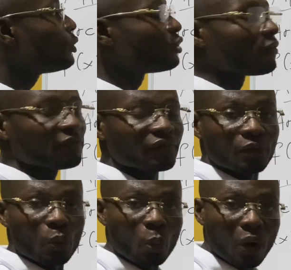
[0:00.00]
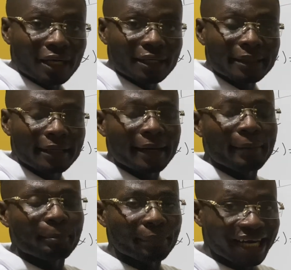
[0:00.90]
root of 1
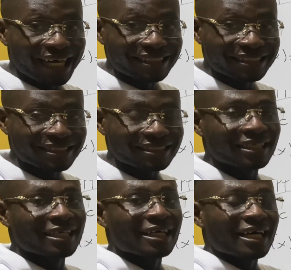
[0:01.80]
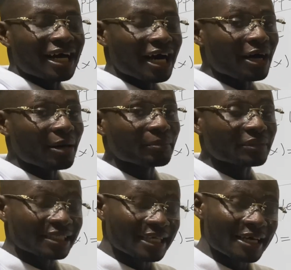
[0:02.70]
plus
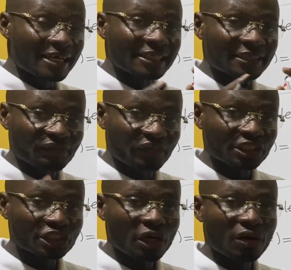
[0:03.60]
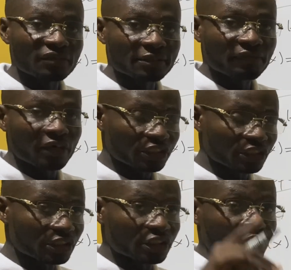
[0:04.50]
the differential of the
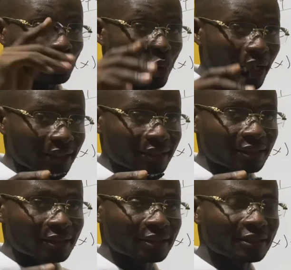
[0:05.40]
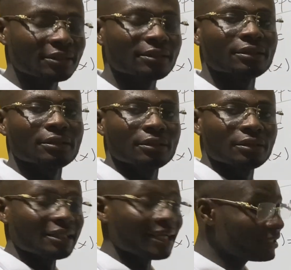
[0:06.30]
function squared.
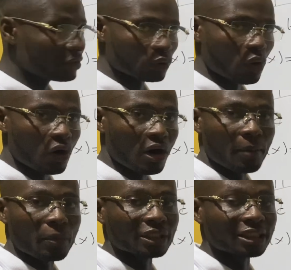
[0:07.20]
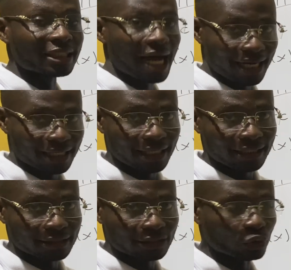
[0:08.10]
That is all about the arc length.